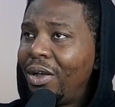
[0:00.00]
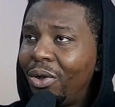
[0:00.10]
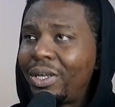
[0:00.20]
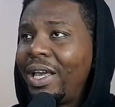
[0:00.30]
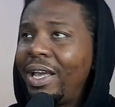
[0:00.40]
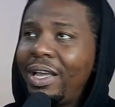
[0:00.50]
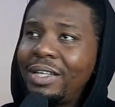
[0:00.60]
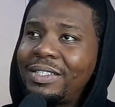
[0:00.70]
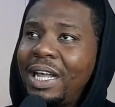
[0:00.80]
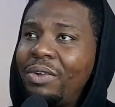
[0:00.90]
Okay,
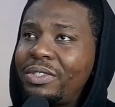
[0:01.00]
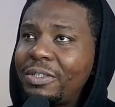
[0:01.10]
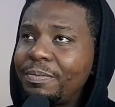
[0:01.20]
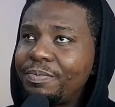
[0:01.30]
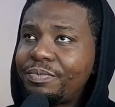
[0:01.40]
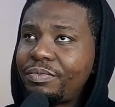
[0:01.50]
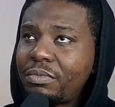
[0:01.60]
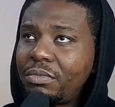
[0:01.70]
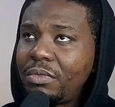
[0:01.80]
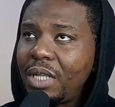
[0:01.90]
South.
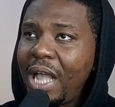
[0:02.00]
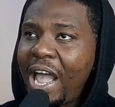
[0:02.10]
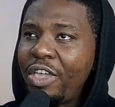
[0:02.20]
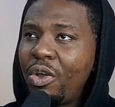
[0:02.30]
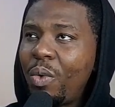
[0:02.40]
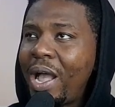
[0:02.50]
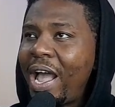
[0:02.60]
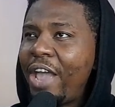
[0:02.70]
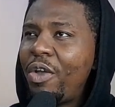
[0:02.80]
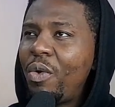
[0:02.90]
Iowa.